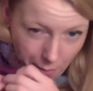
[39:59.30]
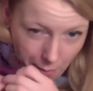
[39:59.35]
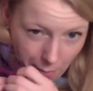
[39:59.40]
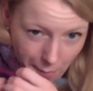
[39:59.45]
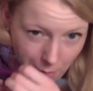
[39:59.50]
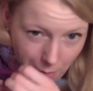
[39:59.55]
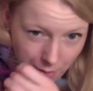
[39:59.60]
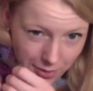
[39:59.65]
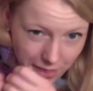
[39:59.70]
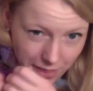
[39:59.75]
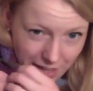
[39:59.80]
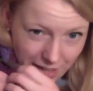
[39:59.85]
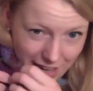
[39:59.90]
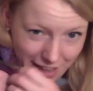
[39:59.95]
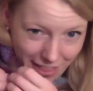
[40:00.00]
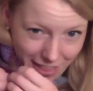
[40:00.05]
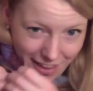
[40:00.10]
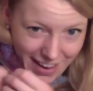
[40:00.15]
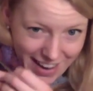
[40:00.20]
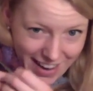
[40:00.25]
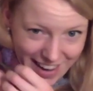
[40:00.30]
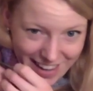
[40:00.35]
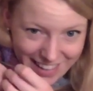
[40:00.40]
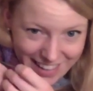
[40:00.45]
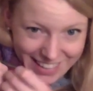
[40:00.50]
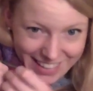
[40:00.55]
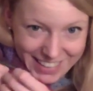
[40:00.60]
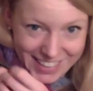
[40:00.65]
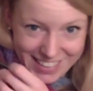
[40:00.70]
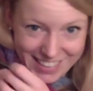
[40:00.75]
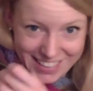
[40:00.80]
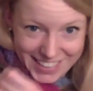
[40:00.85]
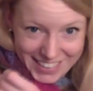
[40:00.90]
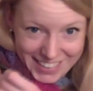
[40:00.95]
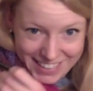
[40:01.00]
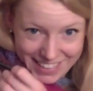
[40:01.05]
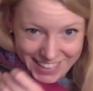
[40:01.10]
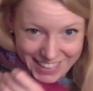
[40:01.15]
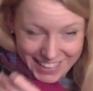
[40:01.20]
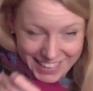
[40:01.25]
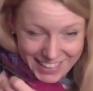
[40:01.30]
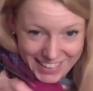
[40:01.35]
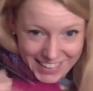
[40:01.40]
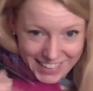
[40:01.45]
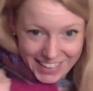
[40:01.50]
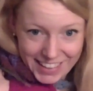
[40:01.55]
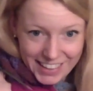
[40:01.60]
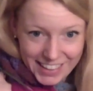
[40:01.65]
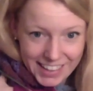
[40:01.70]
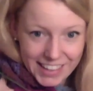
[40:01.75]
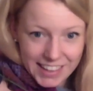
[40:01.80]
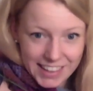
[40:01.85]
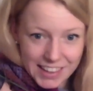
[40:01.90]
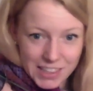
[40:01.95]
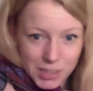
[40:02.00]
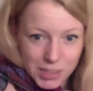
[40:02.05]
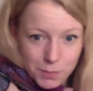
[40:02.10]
put the other end in this